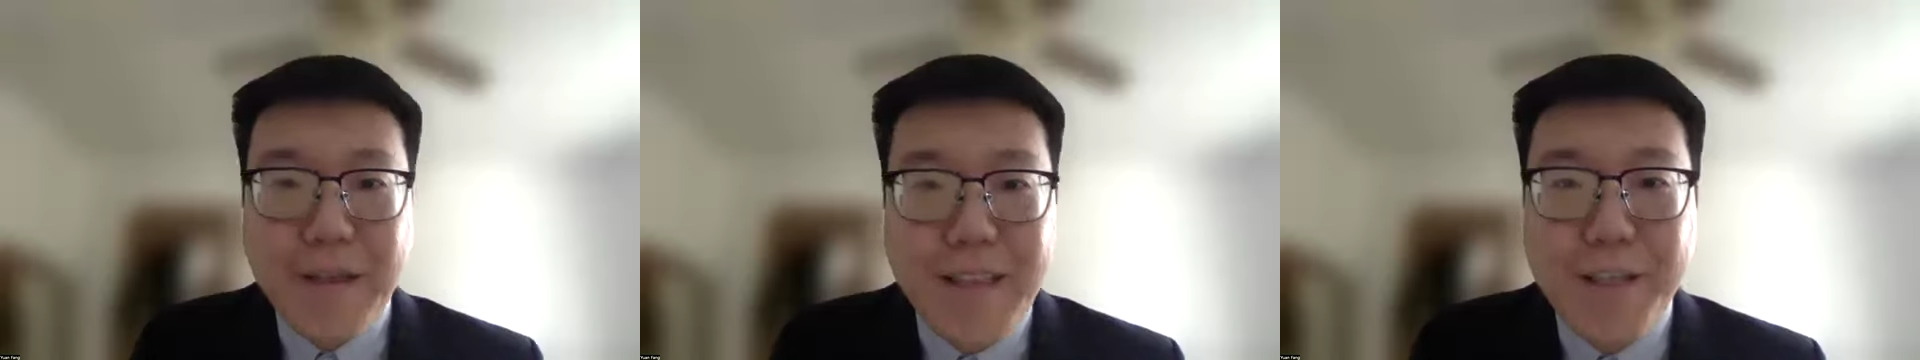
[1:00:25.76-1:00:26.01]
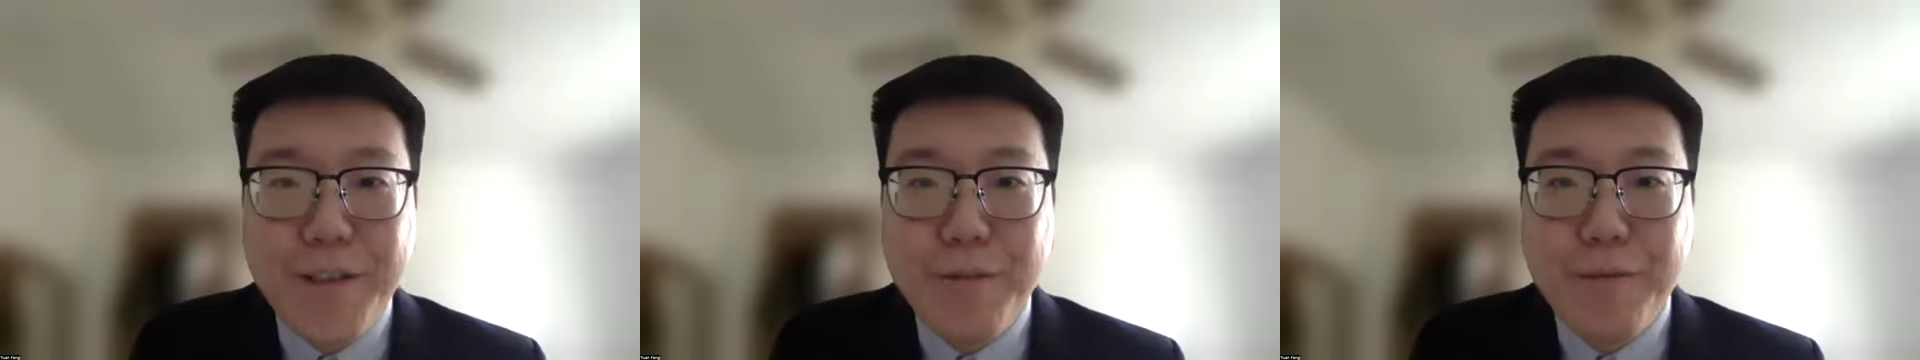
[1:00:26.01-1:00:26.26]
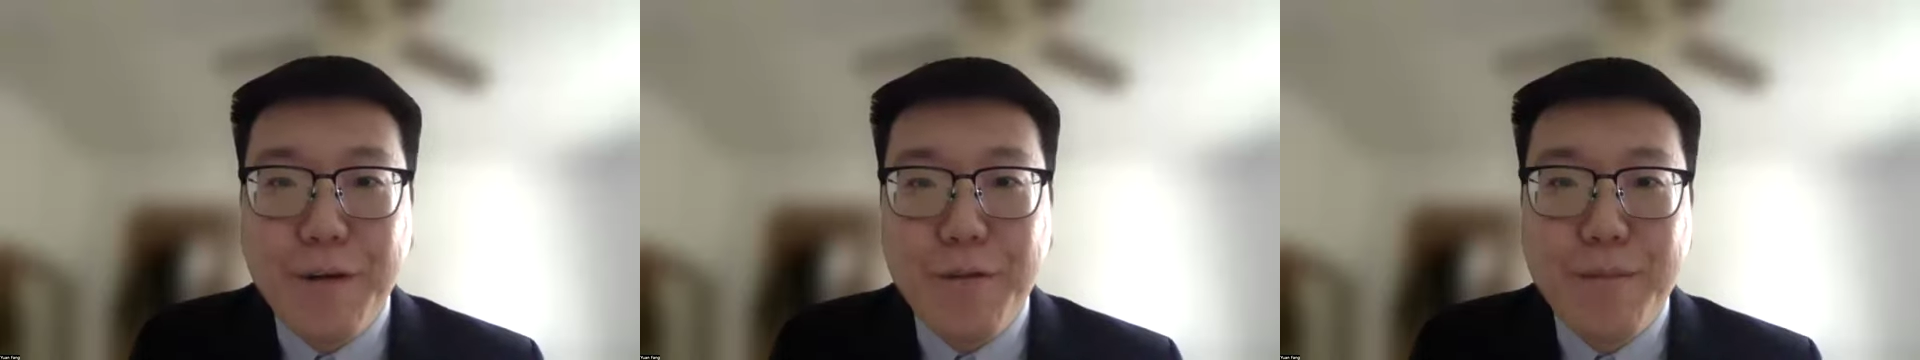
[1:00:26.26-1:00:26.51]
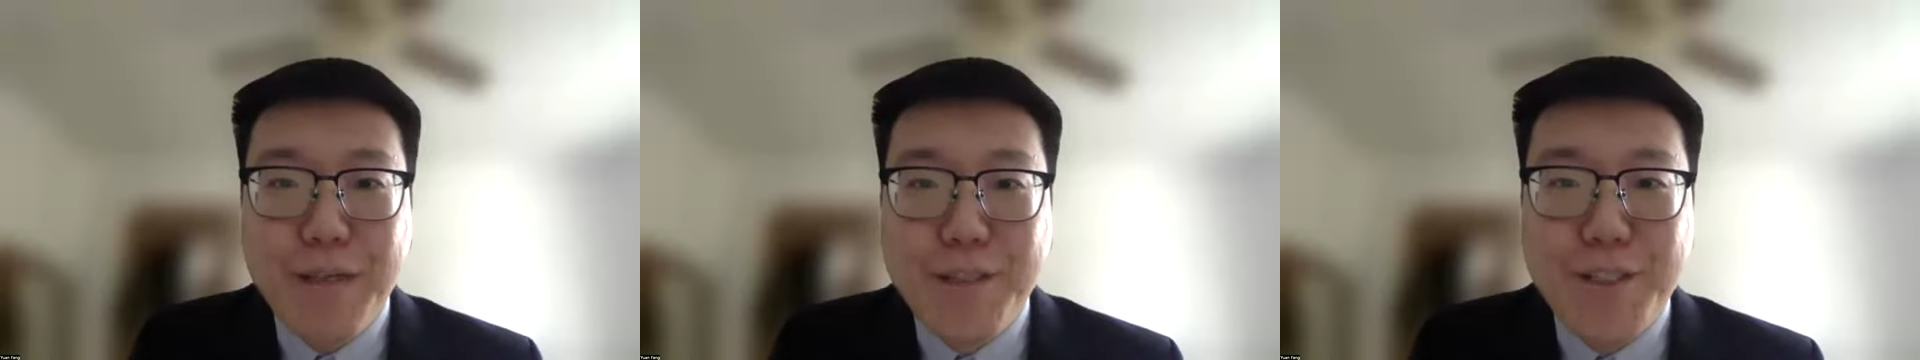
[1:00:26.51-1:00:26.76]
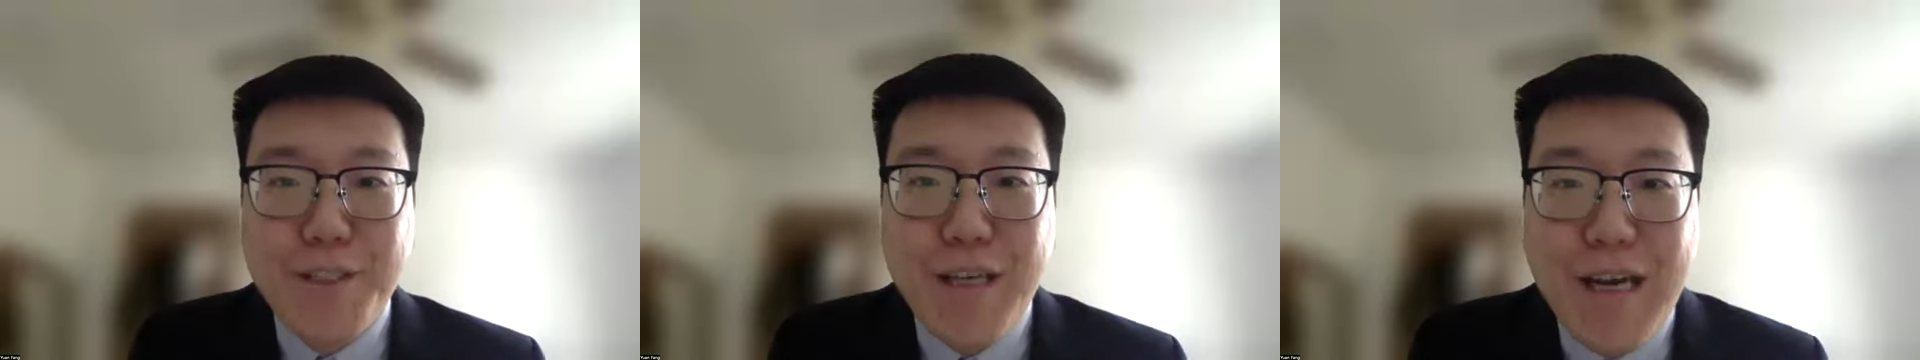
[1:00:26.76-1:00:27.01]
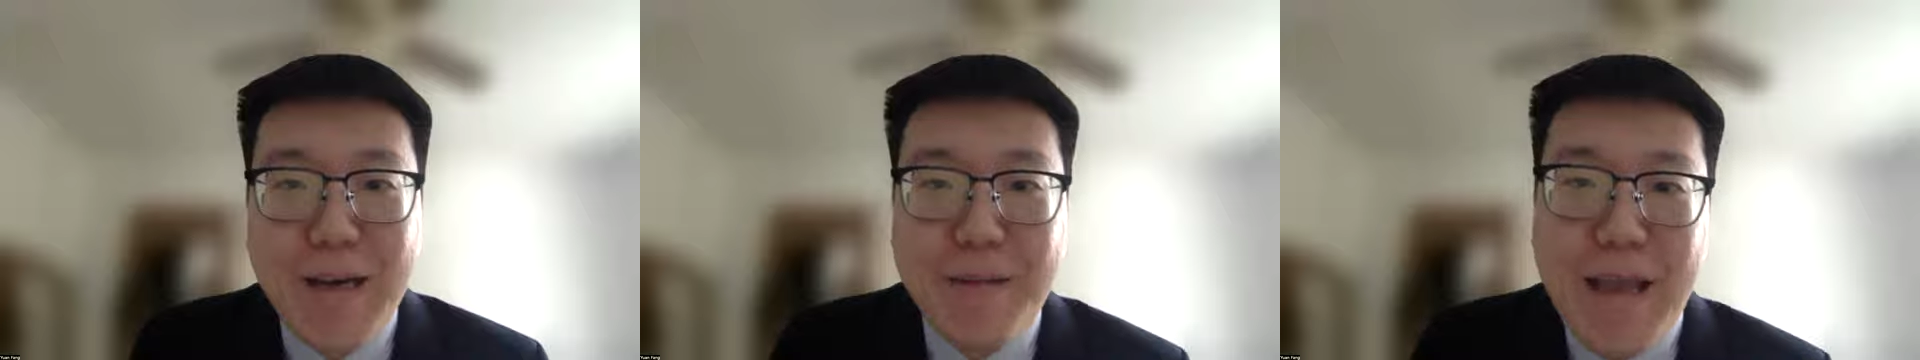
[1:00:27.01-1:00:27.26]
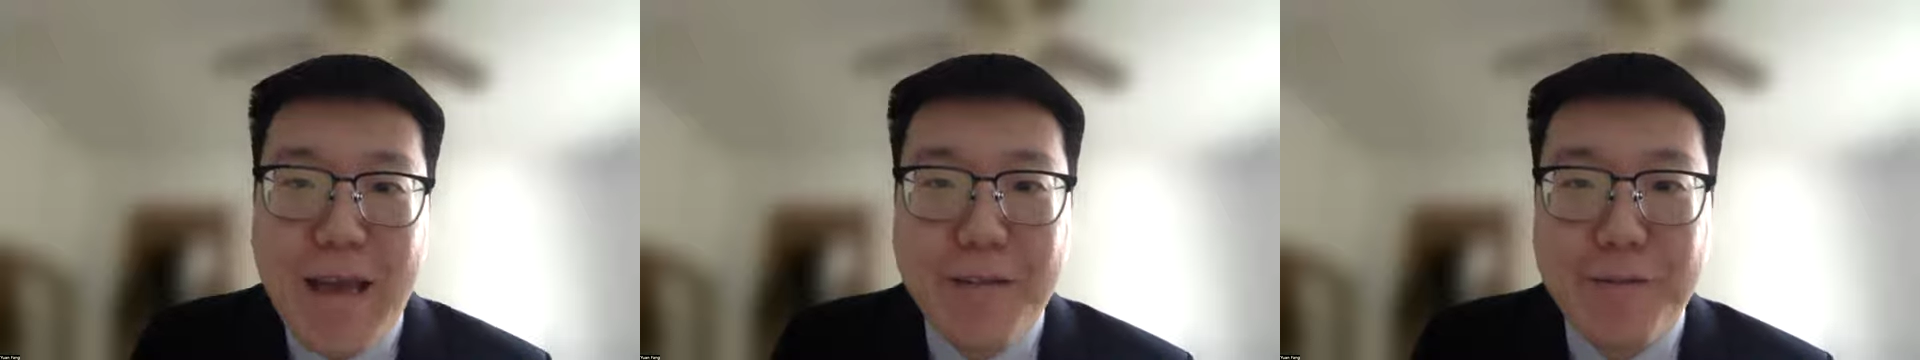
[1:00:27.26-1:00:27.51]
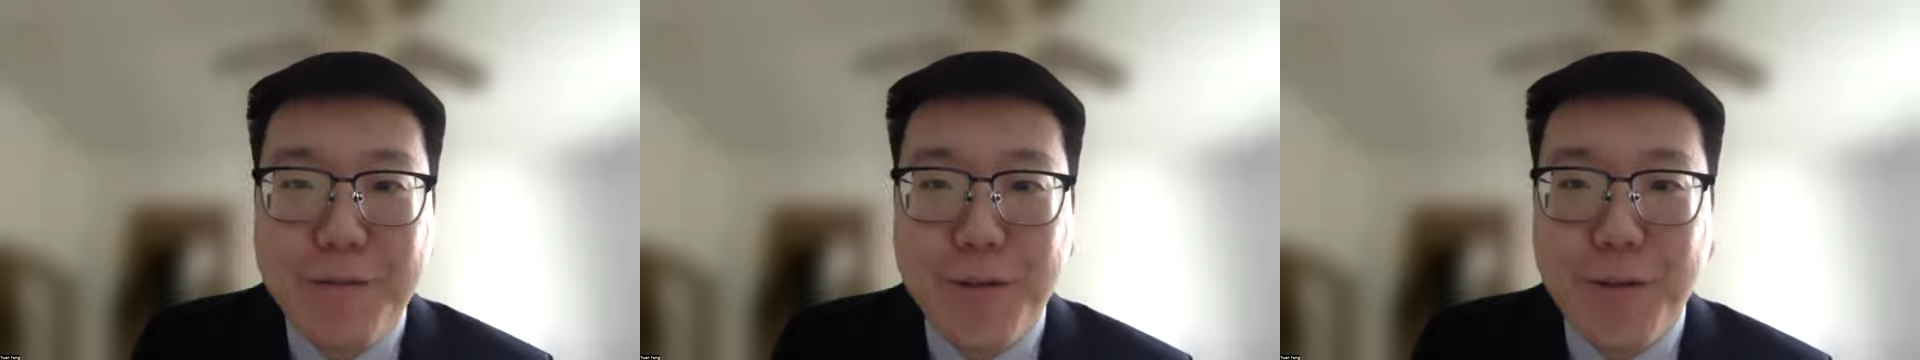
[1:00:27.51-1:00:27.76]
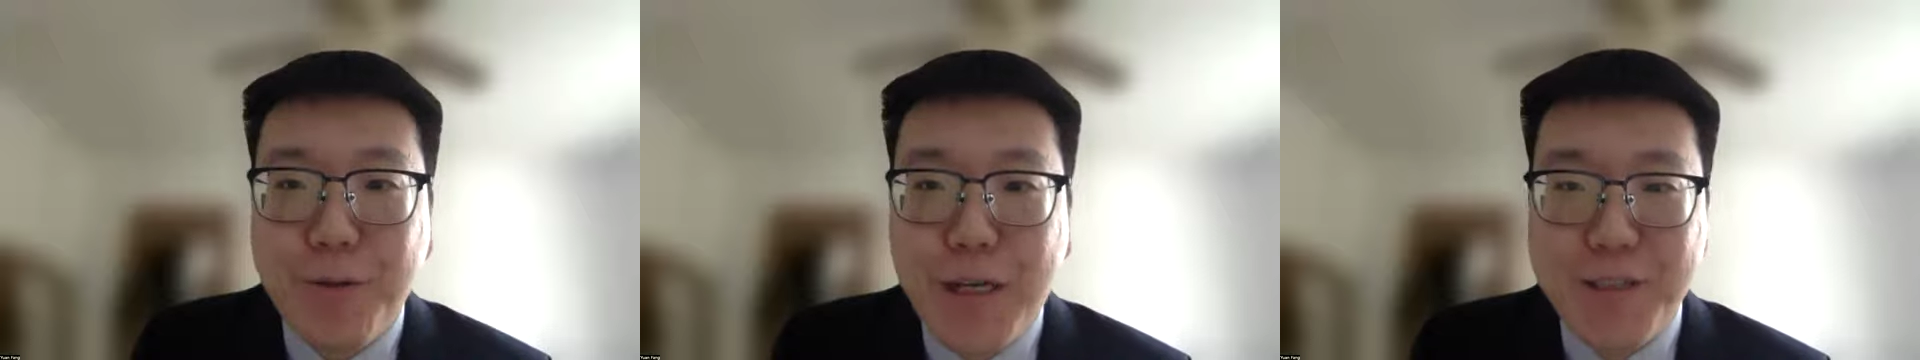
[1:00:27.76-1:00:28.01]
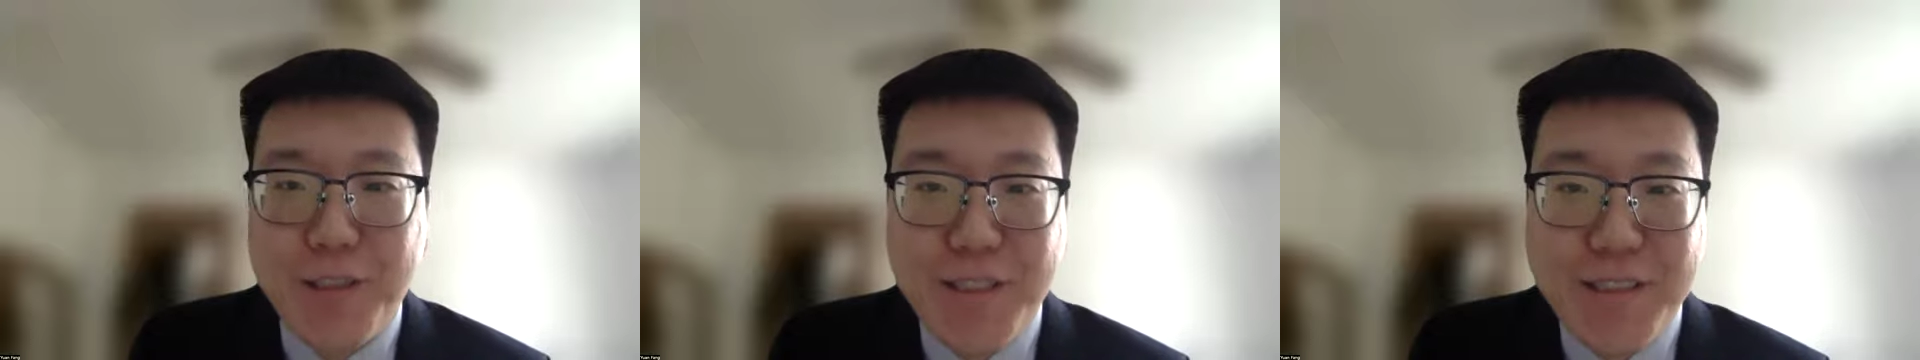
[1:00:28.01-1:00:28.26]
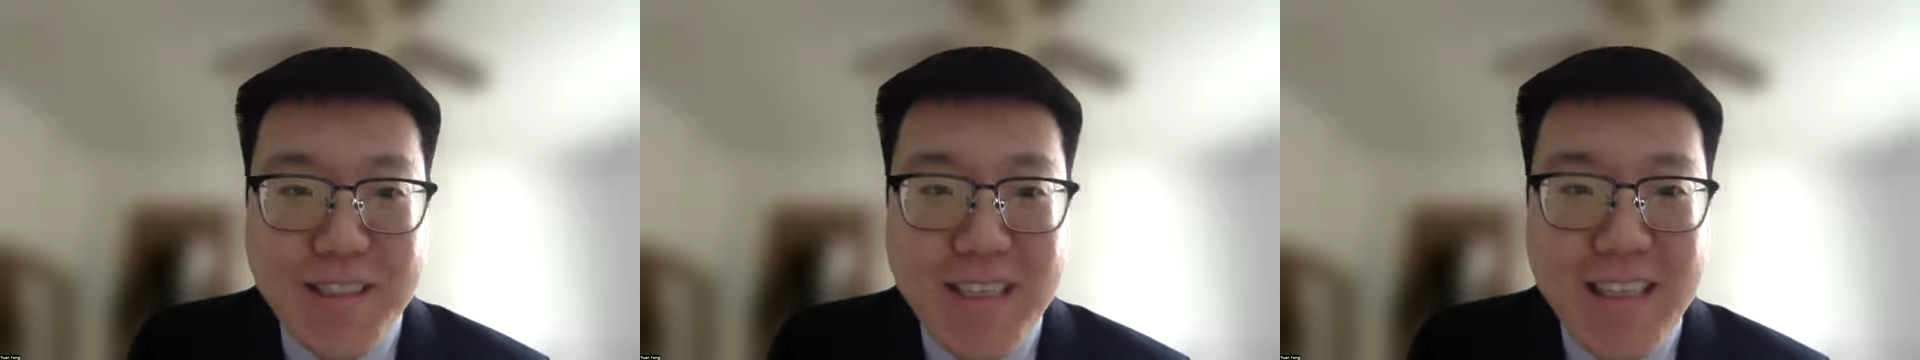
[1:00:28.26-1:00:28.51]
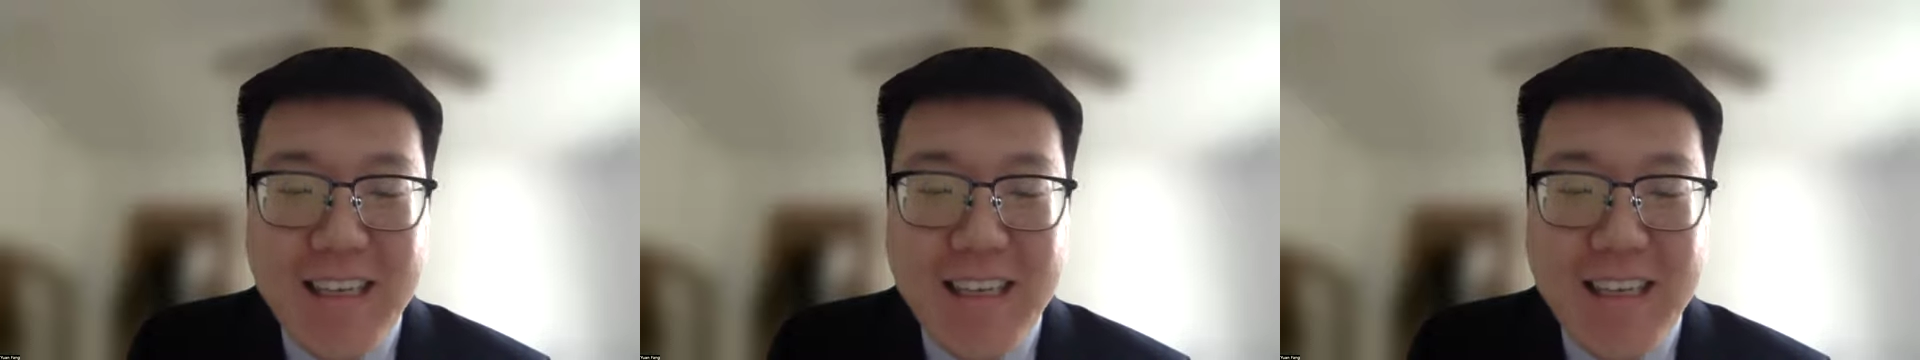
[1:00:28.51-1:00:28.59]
thank you very much, Alan, for the question.